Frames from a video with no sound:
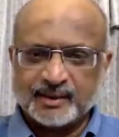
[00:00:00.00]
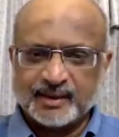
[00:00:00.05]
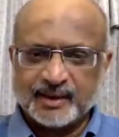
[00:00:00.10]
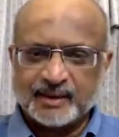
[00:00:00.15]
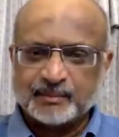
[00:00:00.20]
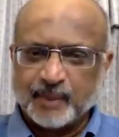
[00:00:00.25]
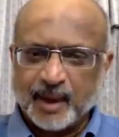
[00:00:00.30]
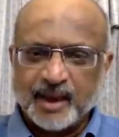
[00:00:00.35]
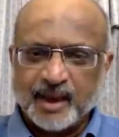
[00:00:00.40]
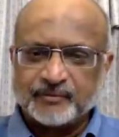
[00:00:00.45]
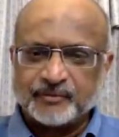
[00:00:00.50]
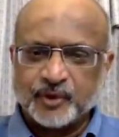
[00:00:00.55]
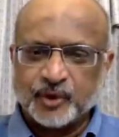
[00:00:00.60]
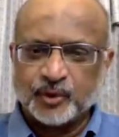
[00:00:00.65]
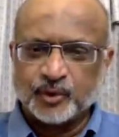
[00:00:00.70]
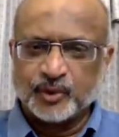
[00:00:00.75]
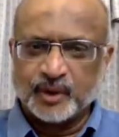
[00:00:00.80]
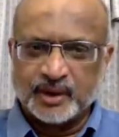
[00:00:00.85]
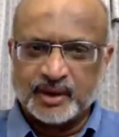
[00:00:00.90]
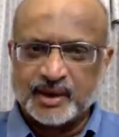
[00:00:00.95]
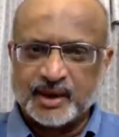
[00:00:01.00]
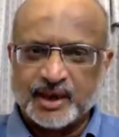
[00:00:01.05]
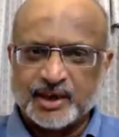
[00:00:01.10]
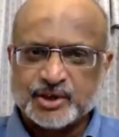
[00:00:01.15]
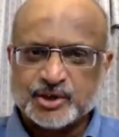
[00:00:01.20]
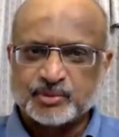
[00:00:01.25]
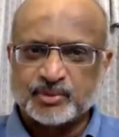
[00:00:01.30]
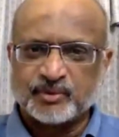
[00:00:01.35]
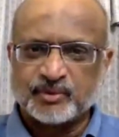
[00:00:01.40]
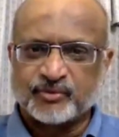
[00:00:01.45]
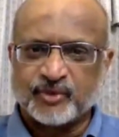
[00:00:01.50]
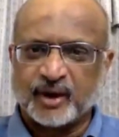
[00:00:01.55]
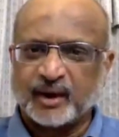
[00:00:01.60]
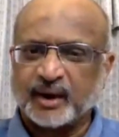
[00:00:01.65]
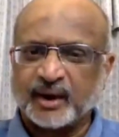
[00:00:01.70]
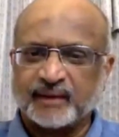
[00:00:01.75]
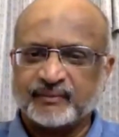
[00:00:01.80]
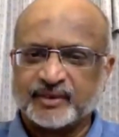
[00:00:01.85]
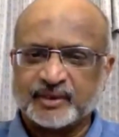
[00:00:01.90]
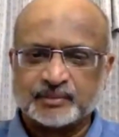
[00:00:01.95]
In my view, India has to be
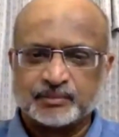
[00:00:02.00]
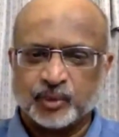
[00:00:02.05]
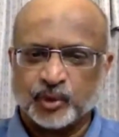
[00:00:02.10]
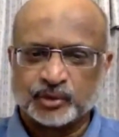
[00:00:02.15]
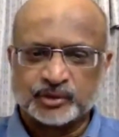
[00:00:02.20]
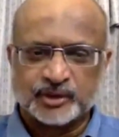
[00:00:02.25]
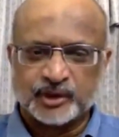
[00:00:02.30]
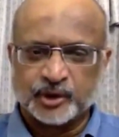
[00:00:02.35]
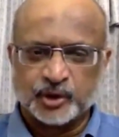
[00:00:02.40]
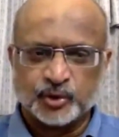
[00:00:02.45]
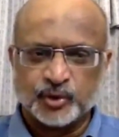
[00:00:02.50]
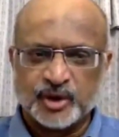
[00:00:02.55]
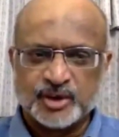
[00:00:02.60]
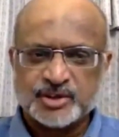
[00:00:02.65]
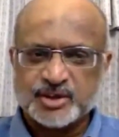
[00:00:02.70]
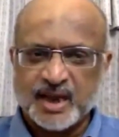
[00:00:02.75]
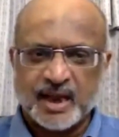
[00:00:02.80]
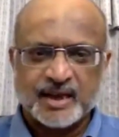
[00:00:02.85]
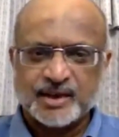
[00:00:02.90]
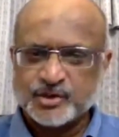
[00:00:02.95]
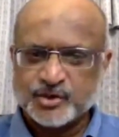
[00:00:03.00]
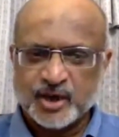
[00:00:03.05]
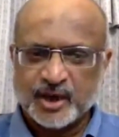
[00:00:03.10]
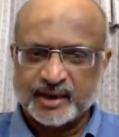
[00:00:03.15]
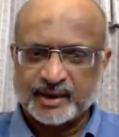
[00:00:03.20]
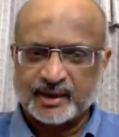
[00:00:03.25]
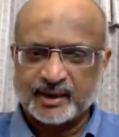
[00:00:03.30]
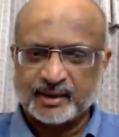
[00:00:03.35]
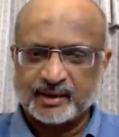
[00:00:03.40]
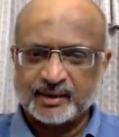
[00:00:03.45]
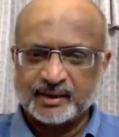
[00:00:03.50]
friendly with both the US and China.